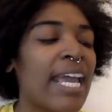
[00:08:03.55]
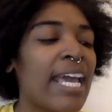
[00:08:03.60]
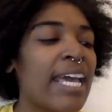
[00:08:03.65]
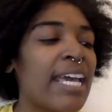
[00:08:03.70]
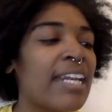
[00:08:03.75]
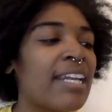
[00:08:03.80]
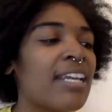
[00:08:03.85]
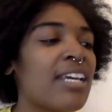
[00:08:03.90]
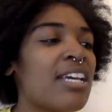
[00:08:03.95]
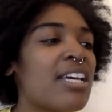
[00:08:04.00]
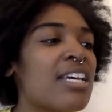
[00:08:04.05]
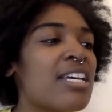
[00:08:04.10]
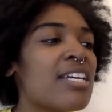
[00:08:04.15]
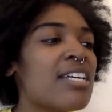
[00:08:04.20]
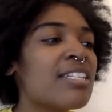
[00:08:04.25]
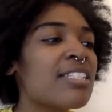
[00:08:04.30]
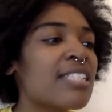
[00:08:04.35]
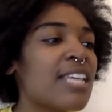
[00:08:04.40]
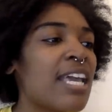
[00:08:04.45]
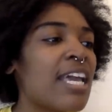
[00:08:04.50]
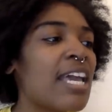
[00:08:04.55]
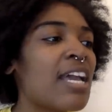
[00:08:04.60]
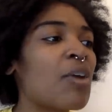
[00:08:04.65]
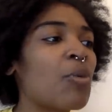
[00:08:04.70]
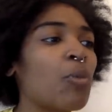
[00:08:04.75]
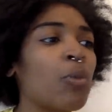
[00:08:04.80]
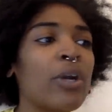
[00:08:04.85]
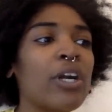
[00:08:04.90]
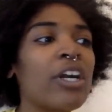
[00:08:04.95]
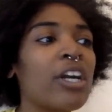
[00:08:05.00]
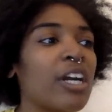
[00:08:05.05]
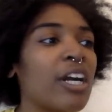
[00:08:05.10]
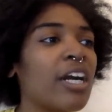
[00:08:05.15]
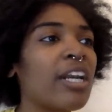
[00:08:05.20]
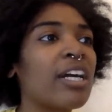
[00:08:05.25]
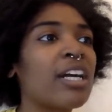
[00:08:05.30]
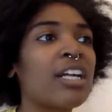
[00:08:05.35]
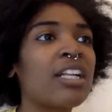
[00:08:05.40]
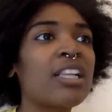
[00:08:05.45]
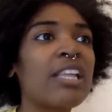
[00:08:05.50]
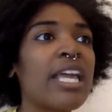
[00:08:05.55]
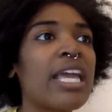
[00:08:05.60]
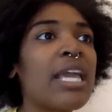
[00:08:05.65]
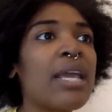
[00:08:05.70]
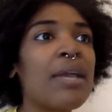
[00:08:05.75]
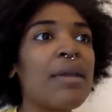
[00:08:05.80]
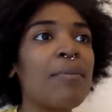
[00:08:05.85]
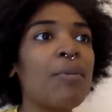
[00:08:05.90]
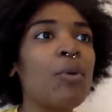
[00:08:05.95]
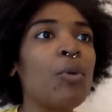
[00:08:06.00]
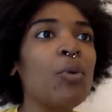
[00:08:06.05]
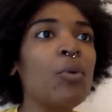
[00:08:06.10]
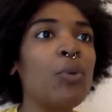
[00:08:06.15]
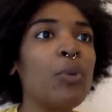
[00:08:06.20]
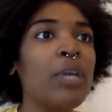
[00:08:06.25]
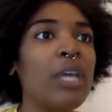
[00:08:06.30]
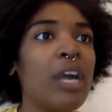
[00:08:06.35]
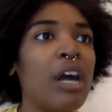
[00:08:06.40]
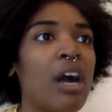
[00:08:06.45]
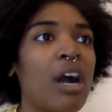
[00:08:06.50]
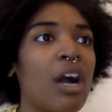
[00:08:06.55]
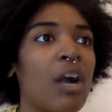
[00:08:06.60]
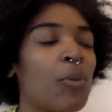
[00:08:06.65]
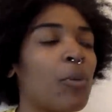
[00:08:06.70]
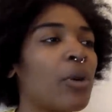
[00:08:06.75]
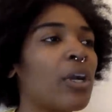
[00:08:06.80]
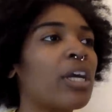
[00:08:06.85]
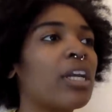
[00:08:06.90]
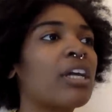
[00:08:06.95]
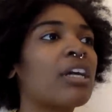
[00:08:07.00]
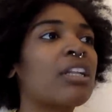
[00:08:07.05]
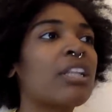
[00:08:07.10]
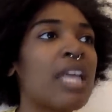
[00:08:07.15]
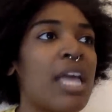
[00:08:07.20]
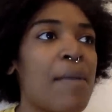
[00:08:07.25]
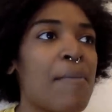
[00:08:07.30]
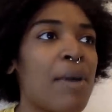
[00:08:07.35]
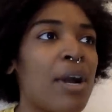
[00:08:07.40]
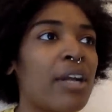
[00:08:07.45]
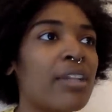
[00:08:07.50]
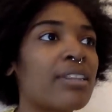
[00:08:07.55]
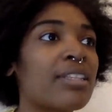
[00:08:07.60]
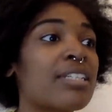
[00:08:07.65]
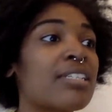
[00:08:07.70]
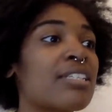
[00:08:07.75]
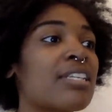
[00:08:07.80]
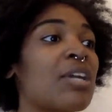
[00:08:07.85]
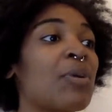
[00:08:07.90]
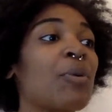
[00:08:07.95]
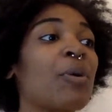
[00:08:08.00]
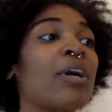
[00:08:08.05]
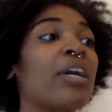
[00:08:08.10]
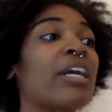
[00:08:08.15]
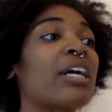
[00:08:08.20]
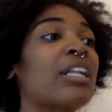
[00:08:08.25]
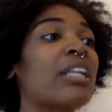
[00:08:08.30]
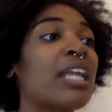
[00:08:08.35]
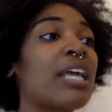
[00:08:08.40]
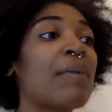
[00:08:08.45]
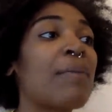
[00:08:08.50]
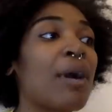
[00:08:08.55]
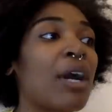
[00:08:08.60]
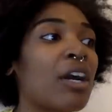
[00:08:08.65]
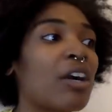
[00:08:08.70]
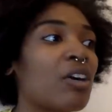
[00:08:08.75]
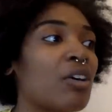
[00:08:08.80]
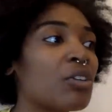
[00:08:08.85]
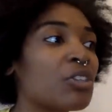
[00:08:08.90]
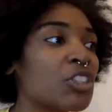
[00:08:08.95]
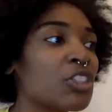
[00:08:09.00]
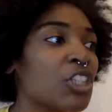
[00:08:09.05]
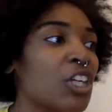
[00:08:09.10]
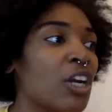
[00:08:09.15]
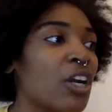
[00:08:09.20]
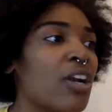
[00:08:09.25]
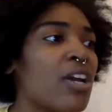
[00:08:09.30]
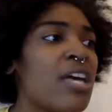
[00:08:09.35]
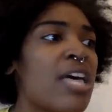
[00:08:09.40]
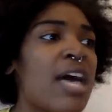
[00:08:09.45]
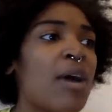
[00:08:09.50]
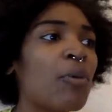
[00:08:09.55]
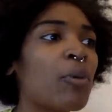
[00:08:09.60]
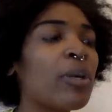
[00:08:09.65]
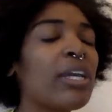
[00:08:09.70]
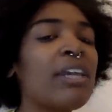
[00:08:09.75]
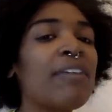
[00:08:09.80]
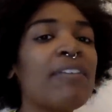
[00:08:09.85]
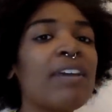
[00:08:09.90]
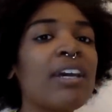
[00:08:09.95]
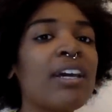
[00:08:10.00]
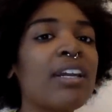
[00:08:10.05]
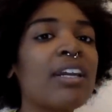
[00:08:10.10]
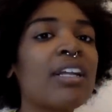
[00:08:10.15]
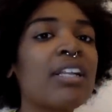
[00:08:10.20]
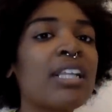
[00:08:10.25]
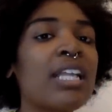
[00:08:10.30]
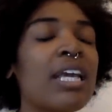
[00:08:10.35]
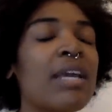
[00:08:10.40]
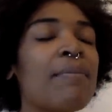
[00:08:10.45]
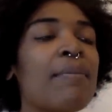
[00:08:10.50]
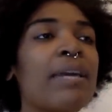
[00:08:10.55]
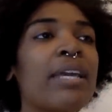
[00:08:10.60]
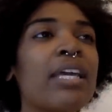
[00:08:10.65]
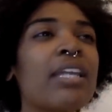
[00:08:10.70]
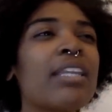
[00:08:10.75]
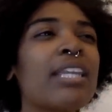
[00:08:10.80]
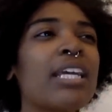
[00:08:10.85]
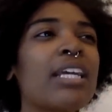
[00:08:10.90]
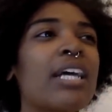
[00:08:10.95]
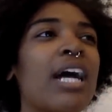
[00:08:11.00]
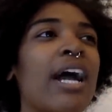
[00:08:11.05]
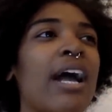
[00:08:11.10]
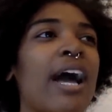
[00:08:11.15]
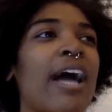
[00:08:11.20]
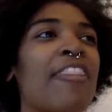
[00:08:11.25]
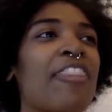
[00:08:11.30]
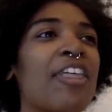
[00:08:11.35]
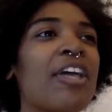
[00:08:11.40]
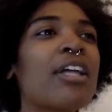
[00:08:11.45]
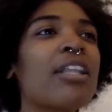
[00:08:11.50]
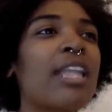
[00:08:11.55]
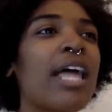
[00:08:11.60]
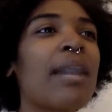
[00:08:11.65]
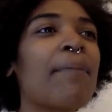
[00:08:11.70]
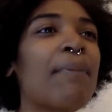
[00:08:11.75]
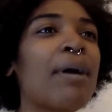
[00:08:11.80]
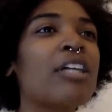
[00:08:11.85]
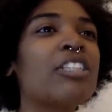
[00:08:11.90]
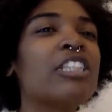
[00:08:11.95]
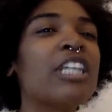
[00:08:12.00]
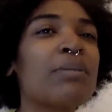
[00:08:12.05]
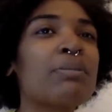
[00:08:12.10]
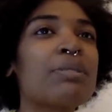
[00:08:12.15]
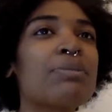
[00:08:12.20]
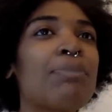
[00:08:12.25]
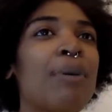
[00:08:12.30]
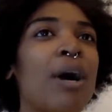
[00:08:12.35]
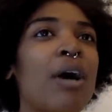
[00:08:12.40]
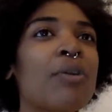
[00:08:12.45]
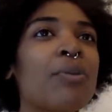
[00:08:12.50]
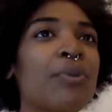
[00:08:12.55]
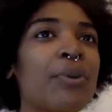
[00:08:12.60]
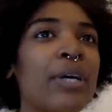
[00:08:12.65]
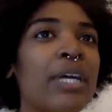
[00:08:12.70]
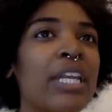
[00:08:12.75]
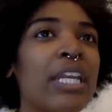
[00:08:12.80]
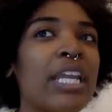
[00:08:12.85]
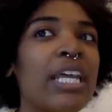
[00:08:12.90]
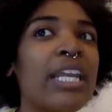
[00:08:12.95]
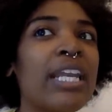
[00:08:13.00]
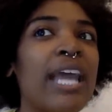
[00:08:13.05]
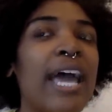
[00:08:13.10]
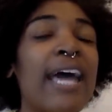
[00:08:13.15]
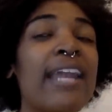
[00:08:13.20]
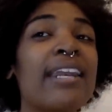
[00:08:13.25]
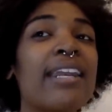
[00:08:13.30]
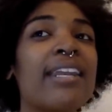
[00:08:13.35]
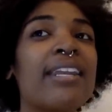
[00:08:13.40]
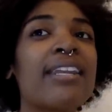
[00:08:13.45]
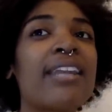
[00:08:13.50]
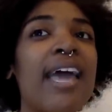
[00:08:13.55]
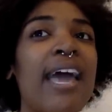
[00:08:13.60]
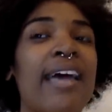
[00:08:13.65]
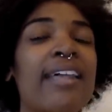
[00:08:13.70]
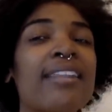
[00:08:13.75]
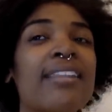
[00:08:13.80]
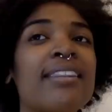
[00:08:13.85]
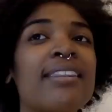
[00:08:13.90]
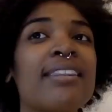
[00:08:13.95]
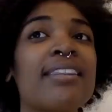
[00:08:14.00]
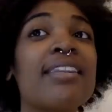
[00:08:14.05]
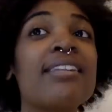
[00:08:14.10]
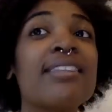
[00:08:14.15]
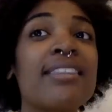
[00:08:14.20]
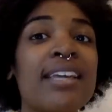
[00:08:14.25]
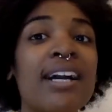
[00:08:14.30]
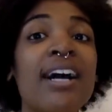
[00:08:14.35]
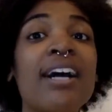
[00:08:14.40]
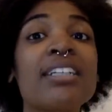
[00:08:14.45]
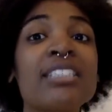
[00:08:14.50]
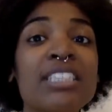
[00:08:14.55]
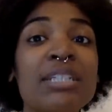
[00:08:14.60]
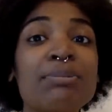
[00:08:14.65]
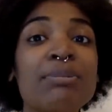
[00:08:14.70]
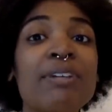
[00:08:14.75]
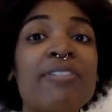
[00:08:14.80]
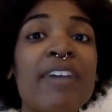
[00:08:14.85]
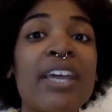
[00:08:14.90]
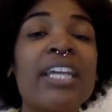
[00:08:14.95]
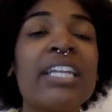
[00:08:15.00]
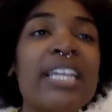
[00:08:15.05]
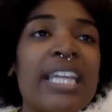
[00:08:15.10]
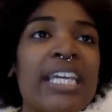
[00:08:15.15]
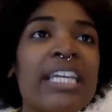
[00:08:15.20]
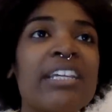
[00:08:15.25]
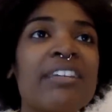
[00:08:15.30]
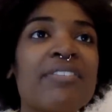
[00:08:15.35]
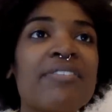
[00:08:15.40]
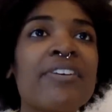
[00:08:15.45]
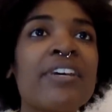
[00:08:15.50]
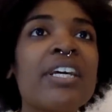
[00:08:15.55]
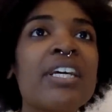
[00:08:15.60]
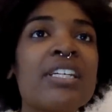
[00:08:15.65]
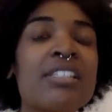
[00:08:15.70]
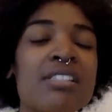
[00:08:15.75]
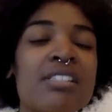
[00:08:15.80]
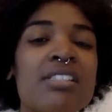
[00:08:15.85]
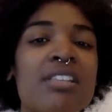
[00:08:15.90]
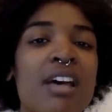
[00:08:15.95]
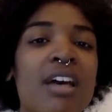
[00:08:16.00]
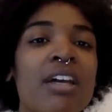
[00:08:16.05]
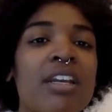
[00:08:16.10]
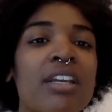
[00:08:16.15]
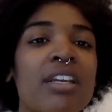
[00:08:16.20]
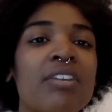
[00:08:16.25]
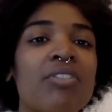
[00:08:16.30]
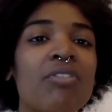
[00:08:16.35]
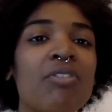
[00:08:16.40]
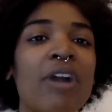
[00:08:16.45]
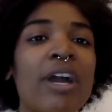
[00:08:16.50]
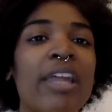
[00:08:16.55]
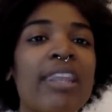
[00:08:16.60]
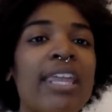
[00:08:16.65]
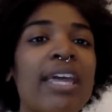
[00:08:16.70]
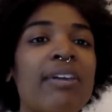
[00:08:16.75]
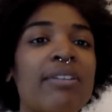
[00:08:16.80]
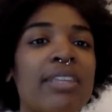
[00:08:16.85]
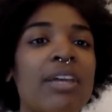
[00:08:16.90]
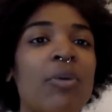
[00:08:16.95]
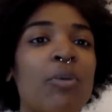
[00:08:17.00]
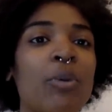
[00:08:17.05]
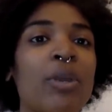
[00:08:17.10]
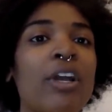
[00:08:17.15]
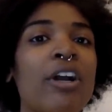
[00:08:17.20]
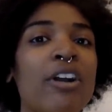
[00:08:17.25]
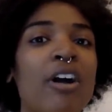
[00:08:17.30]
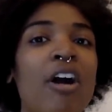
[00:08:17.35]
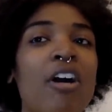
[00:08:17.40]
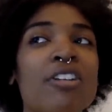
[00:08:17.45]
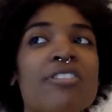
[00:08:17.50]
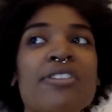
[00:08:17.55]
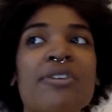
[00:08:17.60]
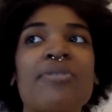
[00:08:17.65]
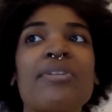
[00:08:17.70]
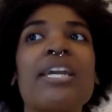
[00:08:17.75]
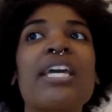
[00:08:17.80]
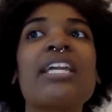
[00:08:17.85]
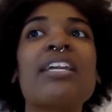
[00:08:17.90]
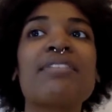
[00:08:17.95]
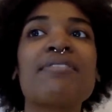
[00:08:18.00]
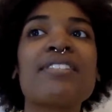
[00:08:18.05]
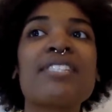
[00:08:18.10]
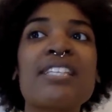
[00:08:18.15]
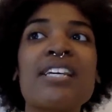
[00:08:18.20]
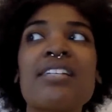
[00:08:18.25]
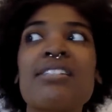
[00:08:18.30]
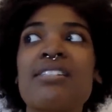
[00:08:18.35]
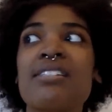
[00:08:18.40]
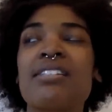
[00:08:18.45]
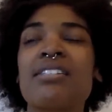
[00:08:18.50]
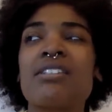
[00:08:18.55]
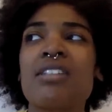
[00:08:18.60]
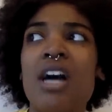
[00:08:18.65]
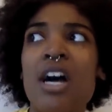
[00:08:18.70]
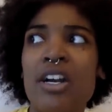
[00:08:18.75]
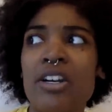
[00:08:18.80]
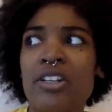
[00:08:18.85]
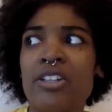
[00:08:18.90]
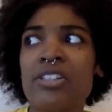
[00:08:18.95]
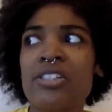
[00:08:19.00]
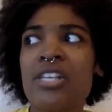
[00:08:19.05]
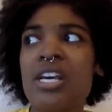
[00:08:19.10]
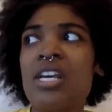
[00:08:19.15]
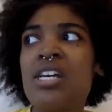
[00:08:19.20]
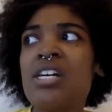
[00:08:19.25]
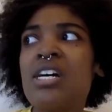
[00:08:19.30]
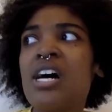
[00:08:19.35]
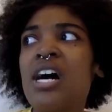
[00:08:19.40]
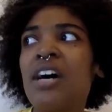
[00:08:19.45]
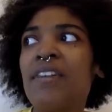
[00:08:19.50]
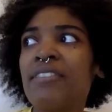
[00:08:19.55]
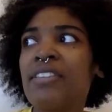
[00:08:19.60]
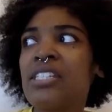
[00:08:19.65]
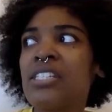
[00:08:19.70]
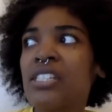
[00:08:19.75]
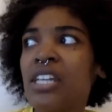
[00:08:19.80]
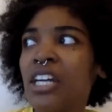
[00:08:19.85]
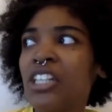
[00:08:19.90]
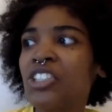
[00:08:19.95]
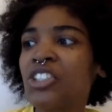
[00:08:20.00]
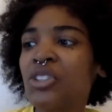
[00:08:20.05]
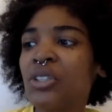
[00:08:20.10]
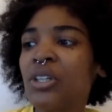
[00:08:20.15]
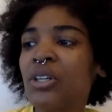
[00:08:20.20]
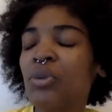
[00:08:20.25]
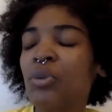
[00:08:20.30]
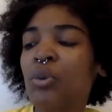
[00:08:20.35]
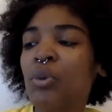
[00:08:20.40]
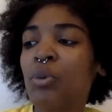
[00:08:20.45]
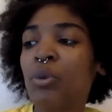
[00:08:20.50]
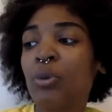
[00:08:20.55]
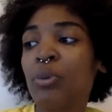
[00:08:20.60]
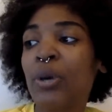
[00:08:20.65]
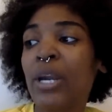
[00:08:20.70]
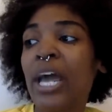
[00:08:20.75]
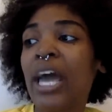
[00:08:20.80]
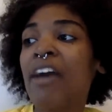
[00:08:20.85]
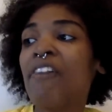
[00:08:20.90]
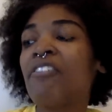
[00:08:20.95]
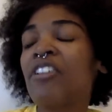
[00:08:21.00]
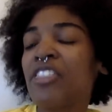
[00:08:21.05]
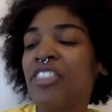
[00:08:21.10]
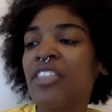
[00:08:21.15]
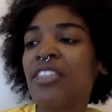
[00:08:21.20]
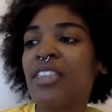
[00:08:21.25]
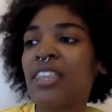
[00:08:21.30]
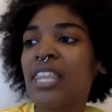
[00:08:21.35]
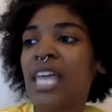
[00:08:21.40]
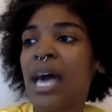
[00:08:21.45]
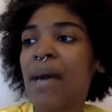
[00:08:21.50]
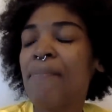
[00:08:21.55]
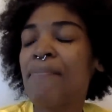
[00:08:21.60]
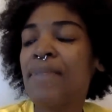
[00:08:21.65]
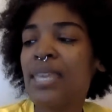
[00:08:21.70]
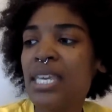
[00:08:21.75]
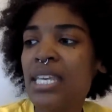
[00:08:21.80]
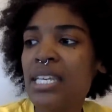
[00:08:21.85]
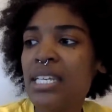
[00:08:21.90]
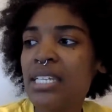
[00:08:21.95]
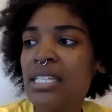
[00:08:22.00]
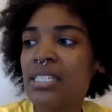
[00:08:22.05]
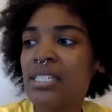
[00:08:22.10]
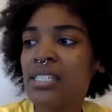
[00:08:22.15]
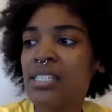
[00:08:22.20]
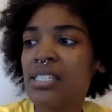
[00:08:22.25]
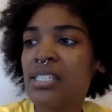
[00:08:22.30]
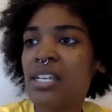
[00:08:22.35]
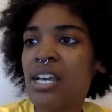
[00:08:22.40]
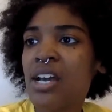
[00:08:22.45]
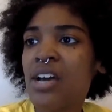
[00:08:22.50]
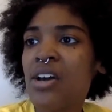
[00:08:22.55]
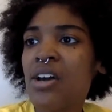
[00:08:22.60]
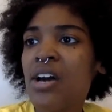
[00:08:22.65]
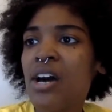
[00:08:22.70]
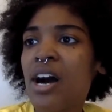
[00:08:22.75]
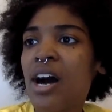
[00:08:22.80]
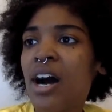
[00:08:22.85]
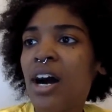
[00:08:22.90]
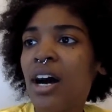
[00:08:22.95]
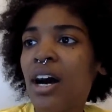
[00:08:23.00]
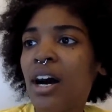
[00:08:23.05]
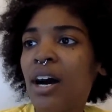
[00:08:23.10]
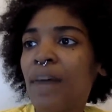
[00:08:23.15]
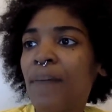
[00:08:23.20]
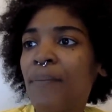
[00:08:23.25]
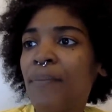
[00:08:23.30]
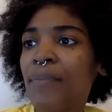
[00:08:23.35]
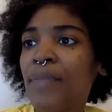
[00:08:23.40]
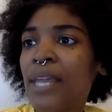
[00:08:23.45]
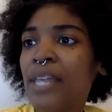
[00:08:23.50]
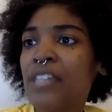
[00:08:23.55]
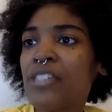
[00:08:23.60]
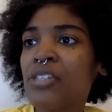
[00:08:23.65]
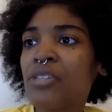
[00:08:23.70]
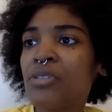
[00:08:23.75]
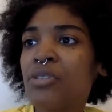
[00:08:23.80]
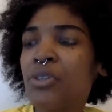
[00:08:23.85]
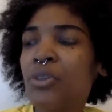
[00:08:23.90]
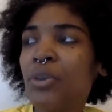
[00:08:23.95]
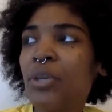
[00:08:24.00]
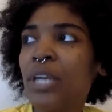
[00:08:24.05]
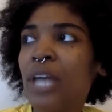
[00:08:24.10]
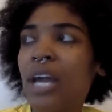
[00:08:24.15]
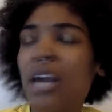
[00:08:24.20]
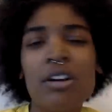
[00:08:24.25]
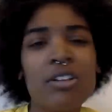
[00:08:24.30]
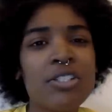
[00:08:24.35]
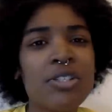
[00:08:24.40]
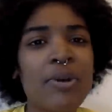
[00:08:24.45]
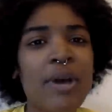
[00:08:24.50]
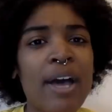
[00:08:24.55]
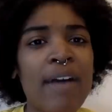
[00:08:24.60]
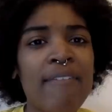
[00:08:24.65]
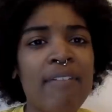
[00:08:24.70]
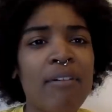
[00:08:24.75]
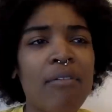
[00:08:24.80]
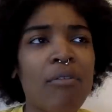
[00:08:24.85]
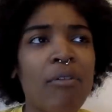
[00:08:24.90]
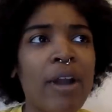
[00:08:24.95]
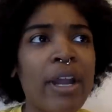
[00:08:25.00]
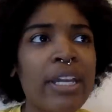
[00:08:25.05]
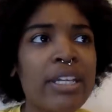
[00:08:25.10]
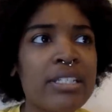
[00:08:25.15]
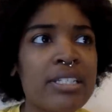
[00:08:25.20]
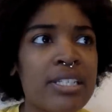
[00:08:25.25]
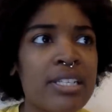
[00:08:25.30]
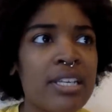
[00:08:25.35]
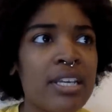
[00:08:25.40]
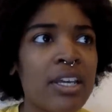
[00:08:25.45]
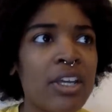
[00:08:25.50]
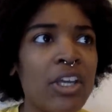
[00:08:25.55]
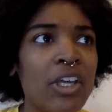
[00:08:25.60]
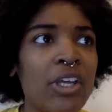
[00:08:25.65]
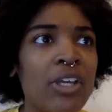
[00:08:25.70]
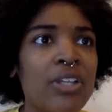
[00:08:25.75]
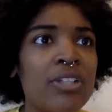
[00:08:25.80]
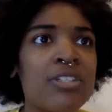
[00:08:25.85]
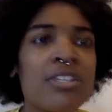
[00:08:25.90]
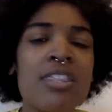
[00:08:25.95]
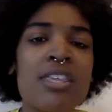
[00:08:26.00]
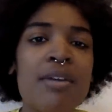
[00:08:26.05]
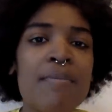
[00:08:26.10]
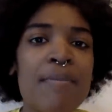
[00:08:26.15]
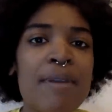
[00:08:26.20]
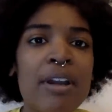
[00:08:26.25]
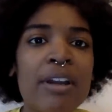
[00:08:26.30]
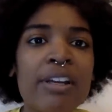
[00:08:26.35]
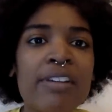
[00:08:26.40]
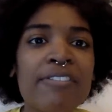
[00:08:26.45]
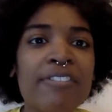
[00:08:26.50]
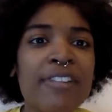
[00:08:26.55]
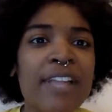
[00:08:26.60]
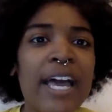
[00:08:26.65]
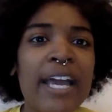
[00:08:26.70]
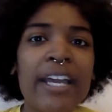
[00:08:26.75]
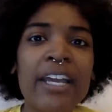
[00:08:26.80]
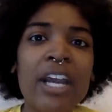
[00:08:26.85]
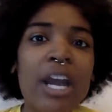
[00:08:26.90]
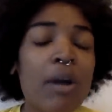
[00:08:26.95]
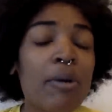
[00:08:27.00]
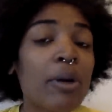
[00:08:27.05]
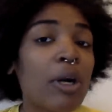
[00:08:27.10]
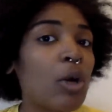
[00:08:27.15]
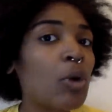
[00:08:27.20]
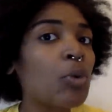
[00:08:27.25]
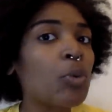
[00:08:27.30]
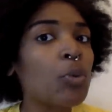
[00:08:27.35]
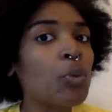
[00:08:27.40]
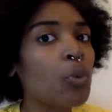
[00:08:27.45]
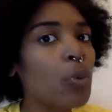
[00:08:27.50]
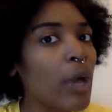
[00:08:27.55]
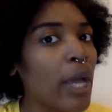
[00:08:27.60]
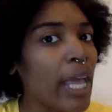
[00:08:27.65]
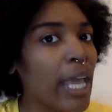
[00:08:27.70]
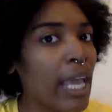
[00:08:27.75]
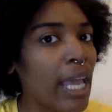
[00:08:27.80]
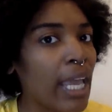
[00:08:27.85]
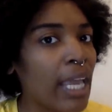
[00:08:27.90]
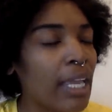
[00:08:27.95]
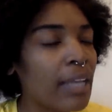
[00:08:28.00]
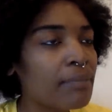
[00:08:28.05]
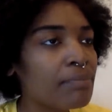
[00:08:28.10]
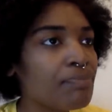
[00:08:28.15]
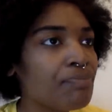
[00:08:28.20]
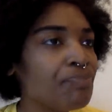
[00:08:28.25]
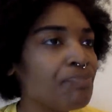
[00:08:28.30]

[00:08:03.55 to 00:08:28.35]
And saying we're going to claim who we are we're going to claim our ethnicity we're going to claim our culture and we're even going to claim again like i think a lot about james baldwin and and and the concept of a native son right like that we are also native sons and daughters of this country and with what everything that that means. Um, and so, do we not also have a right to the American flag in our own way?